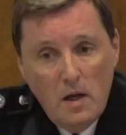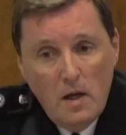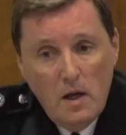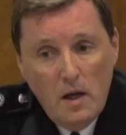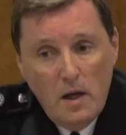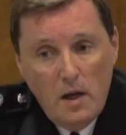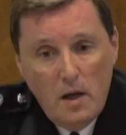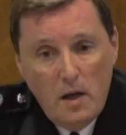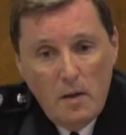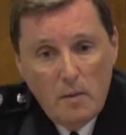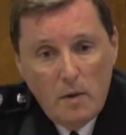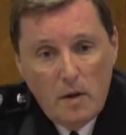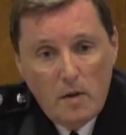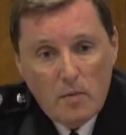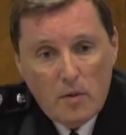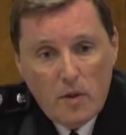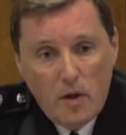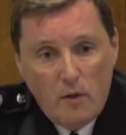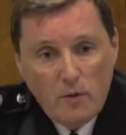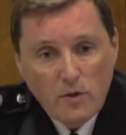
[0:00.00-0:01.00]

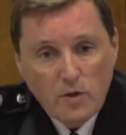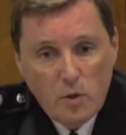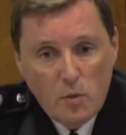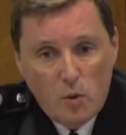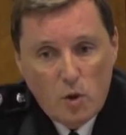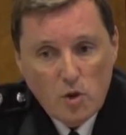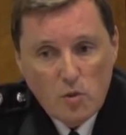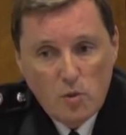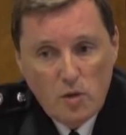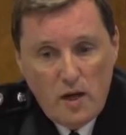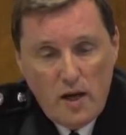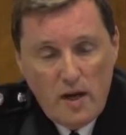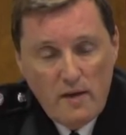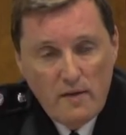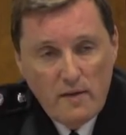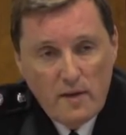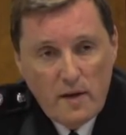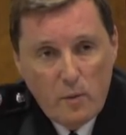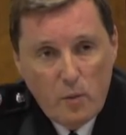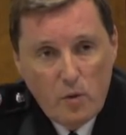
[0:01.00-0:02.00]
The officer of the watch would
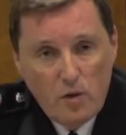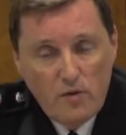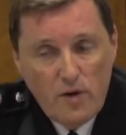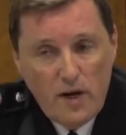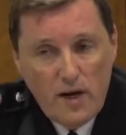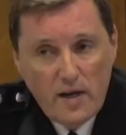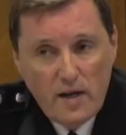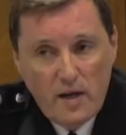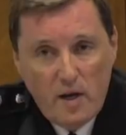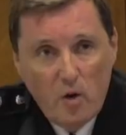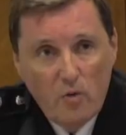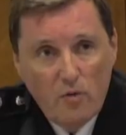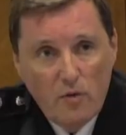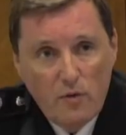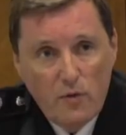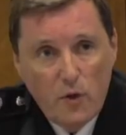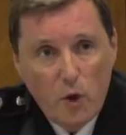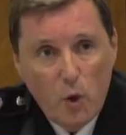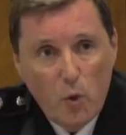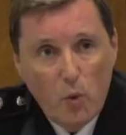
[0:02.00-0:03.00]
have had an
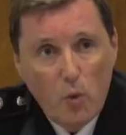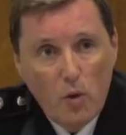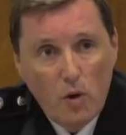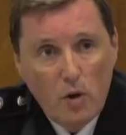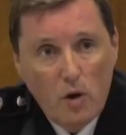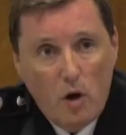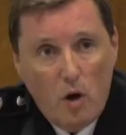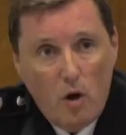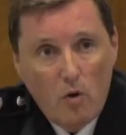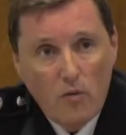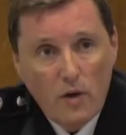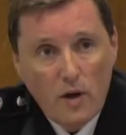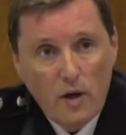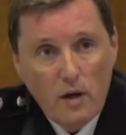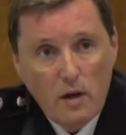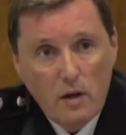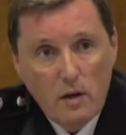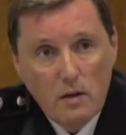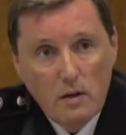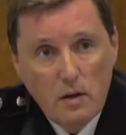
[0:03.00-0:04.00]
overview of it,
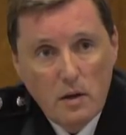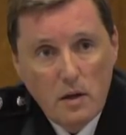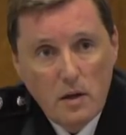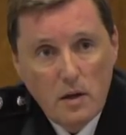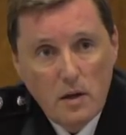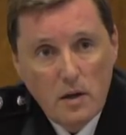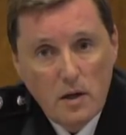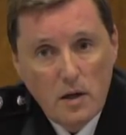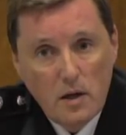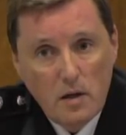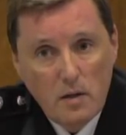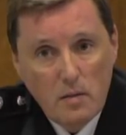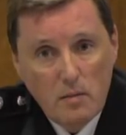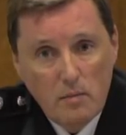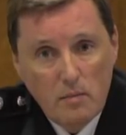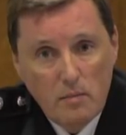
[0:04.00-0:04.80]
but